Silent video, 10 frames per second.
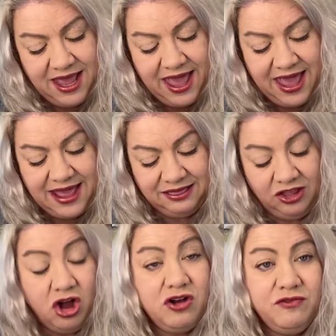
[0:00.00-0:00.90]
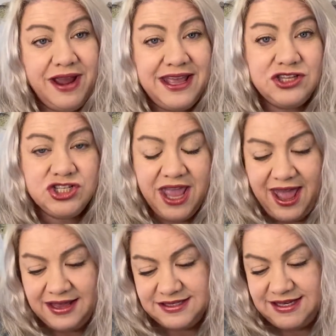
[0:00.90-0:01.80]
a long range
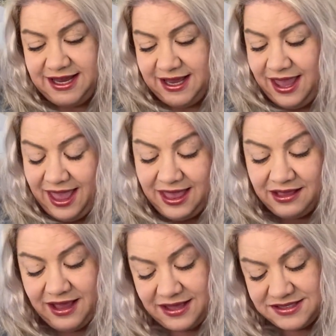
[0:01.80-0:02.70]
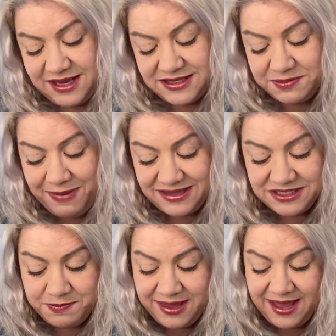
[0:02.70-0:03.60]
casting. It's meant
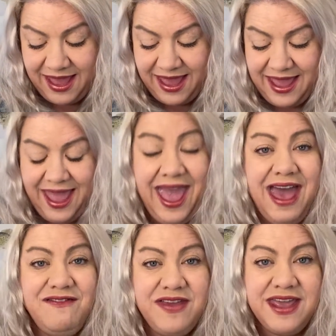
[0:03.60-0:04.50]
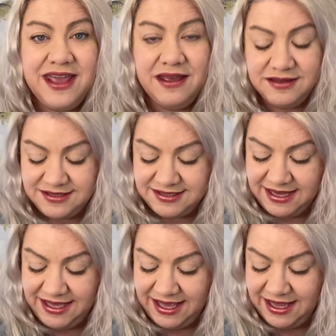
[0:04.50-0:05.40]
to be a heavy
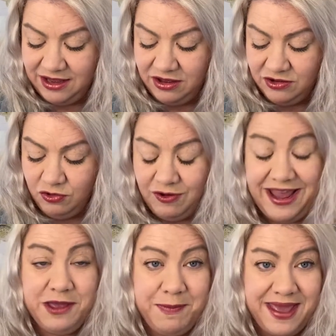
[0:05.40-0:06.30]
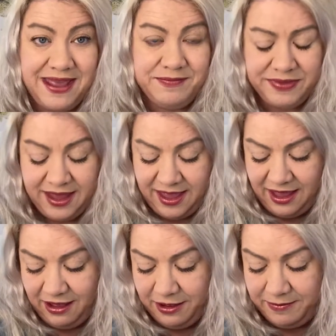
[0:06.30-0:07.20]
sinking crankbait.
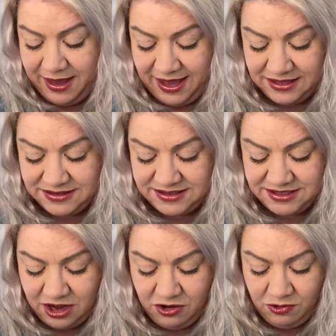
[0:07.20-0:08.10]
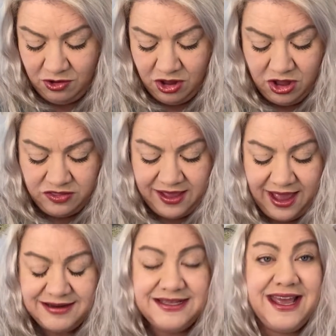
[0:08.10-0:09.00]
And so the
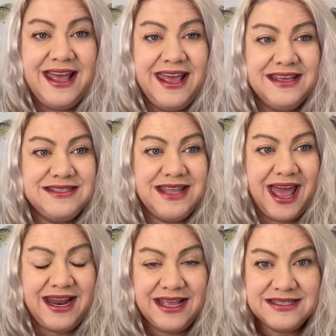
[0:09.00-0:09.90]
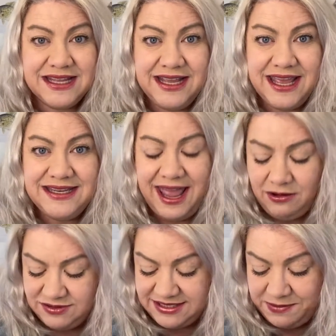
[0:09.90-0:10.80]
idea is that it's going to get
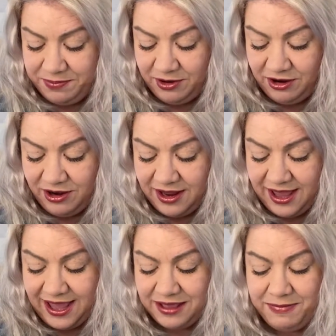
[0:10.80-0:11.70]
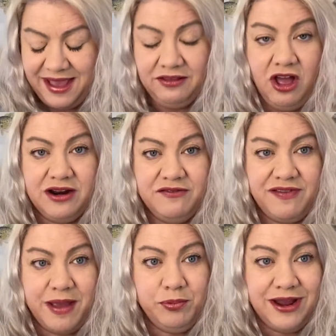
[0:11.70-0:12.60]
down deeper and make a lot of
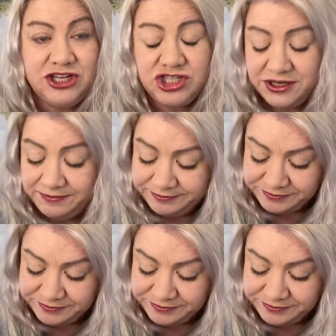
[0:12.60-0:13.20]
vibration